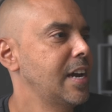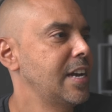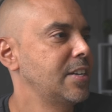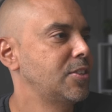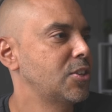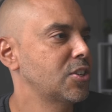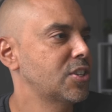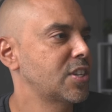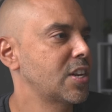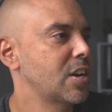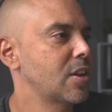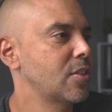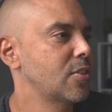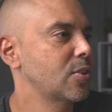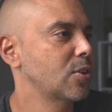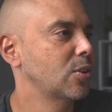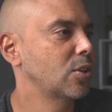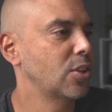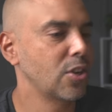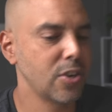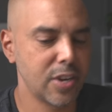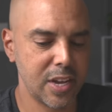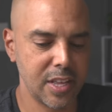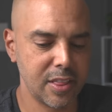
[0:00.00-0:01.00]
And just another
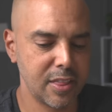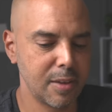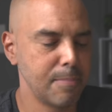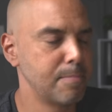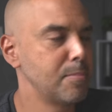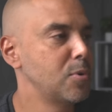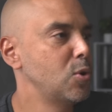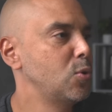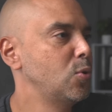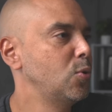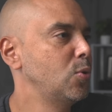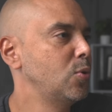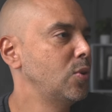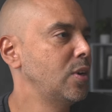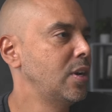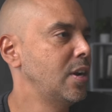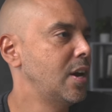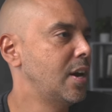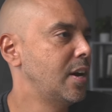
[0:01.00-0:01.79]
look at the moon.